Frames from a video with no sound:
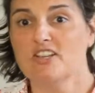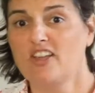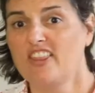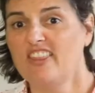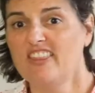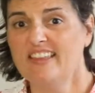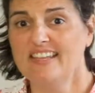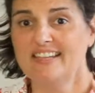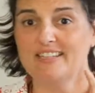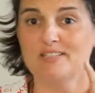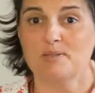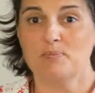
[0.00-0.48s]
I
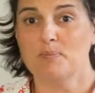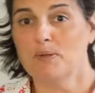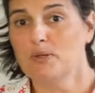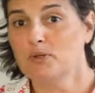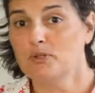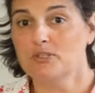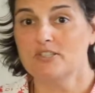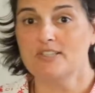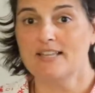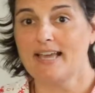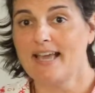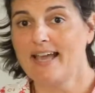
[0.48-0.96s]
think it's
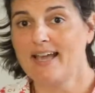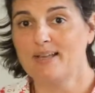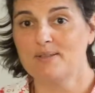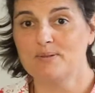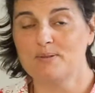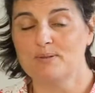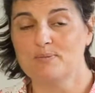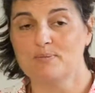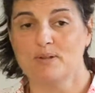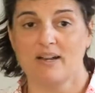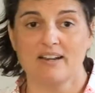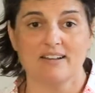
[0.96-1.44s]
because the house
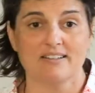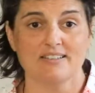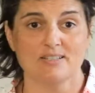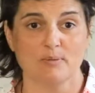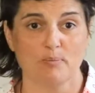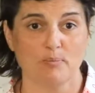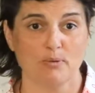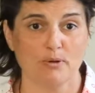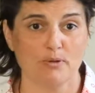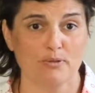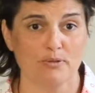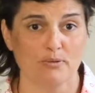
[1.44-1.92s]
was run as a
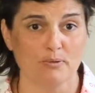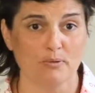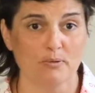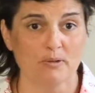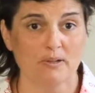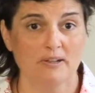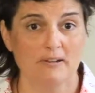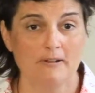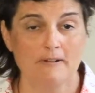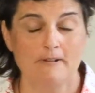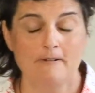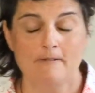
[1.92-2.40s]
brothel.
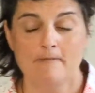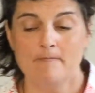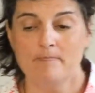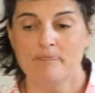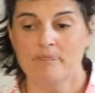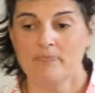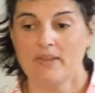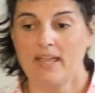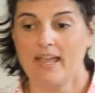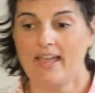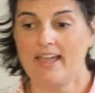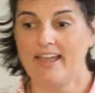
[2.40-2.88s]

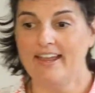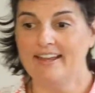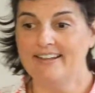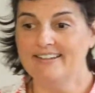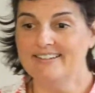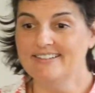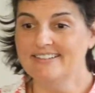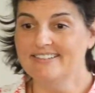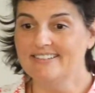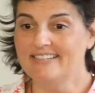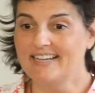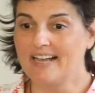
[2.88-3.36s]

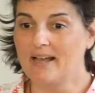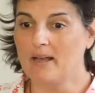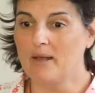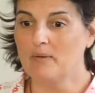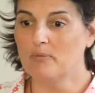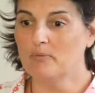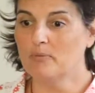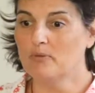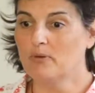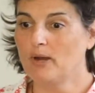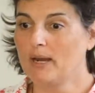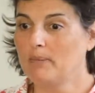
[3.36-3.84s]
And
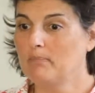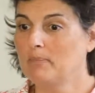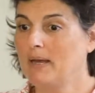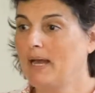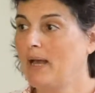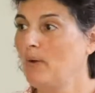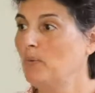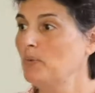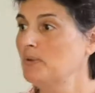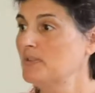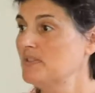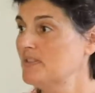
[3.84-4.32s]

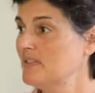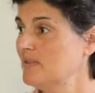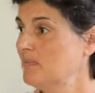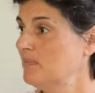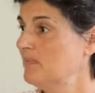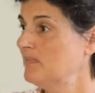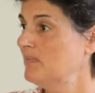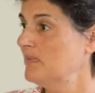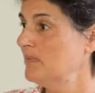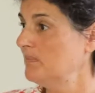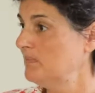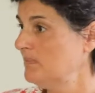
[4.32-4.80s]
Grandma was
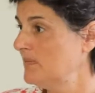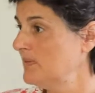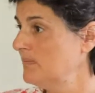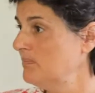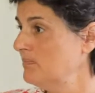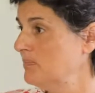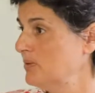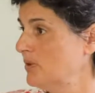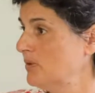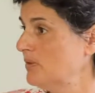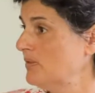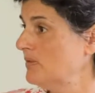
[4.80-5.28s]
the
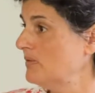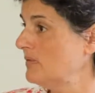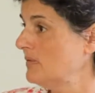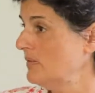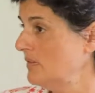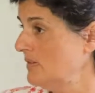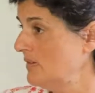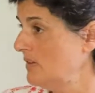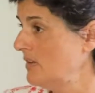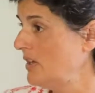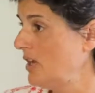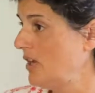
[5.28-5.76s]

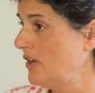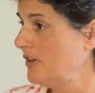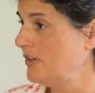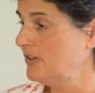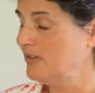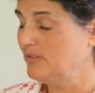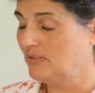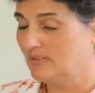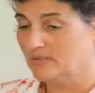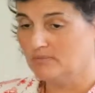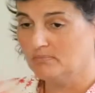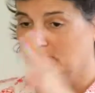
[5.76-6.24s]
brothel
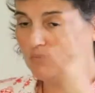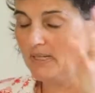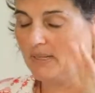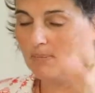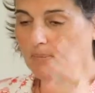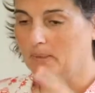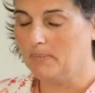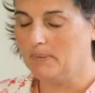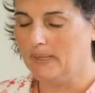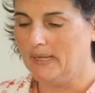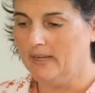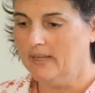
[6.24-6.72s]
owner and blah,
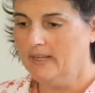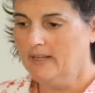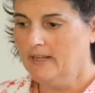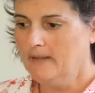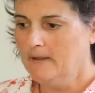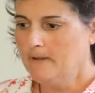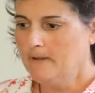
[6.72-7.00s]
blah, blah.